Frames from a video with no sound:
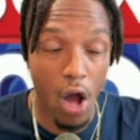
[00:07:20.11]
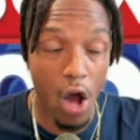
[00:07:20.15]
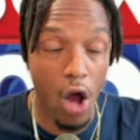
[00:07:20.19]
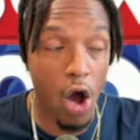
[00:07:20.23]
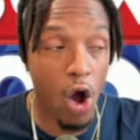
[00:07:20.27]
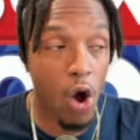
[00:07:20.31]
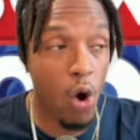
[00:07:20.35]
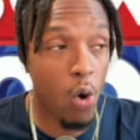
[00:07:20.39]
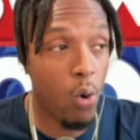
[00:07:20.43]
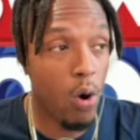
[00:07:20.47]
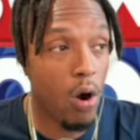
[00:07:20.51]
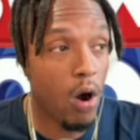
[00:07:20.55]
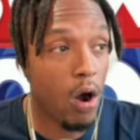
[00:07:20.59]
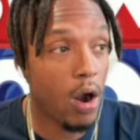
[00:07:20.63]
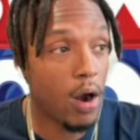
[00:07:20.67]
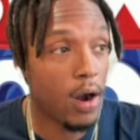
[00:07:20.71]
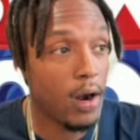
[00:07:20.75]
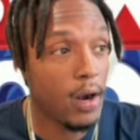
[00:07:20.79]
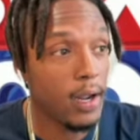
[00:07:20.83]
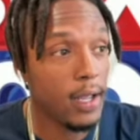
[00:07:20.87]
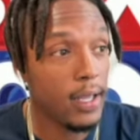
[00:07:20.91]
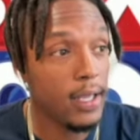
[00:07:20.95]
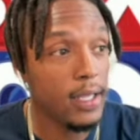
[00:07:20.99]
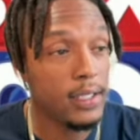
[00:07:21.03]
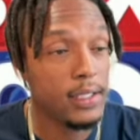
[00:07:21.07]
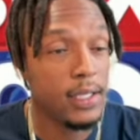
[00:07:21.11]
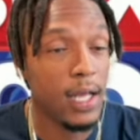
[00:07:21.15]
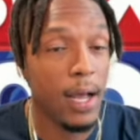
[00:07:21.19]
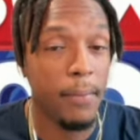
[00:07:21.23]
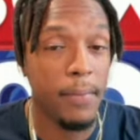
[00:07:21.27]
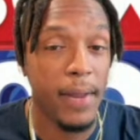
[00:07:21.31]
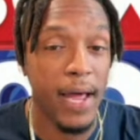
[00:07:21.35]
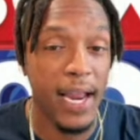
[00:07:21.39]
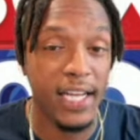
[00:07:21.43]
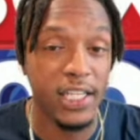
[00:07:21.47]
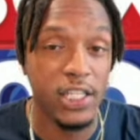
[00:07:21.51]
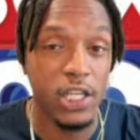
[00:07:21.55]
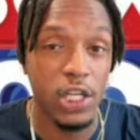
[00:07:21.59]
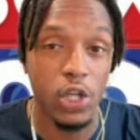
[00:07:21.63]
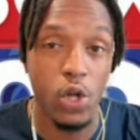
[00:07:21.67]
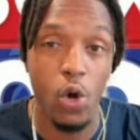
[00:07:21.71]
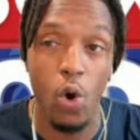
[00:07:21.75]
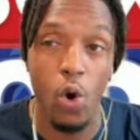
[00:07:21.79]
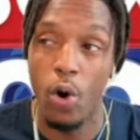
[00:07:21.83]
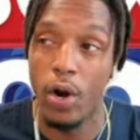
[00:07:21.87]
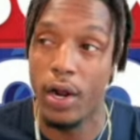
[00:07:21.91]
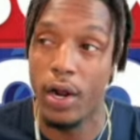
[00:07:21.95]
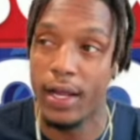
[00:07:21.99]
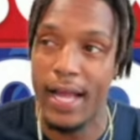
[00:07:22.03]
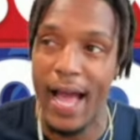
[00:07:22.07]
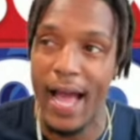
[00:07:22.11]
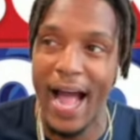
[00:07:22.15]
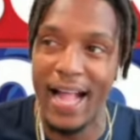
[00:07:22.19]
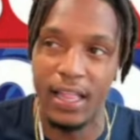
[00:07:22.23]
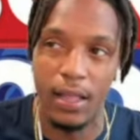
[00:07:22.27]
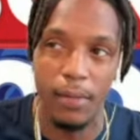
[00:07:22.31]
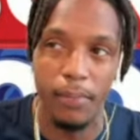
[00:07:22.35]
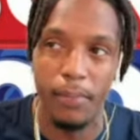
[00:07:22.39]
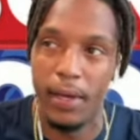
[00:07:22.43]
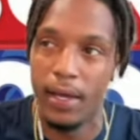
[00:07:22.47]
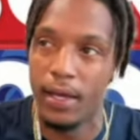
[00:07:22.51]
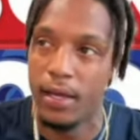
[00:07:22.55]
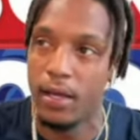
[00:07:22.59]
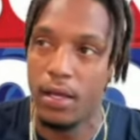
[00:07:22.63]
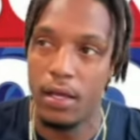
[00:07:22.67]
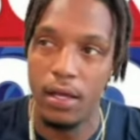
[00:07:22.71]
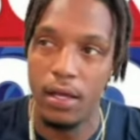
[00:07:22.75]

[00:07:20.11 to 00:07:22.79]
Oh, all right. He said, I'm not at your door. It got to be.